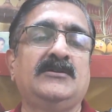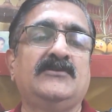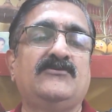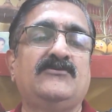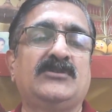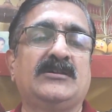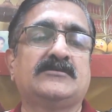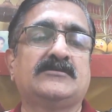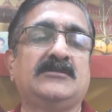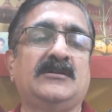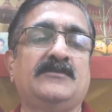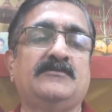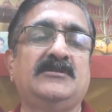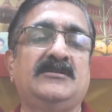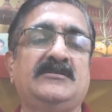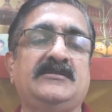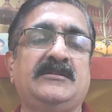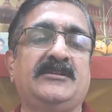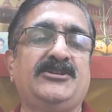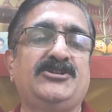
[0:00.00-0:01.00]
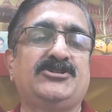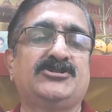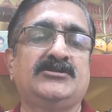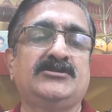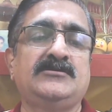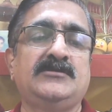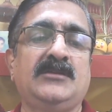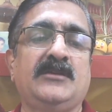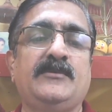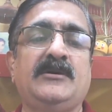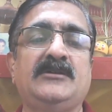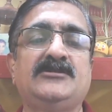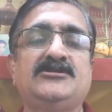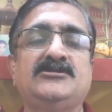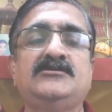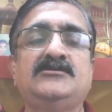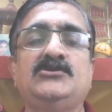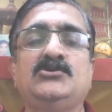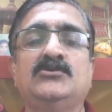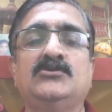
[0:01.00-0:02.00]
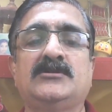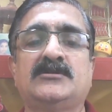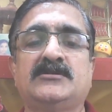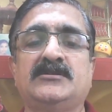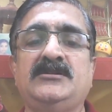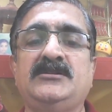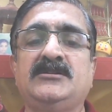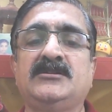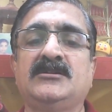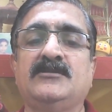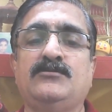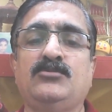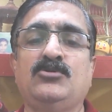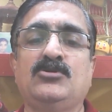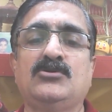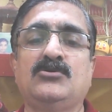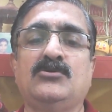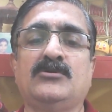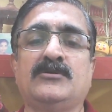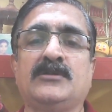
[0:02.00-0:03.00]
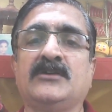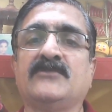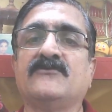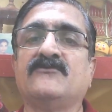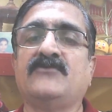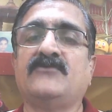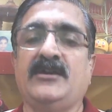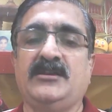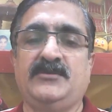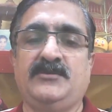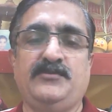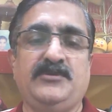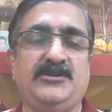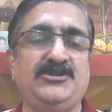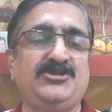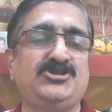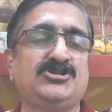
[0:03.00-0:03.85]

For example, a narration: imagine you are reading a book on a white page.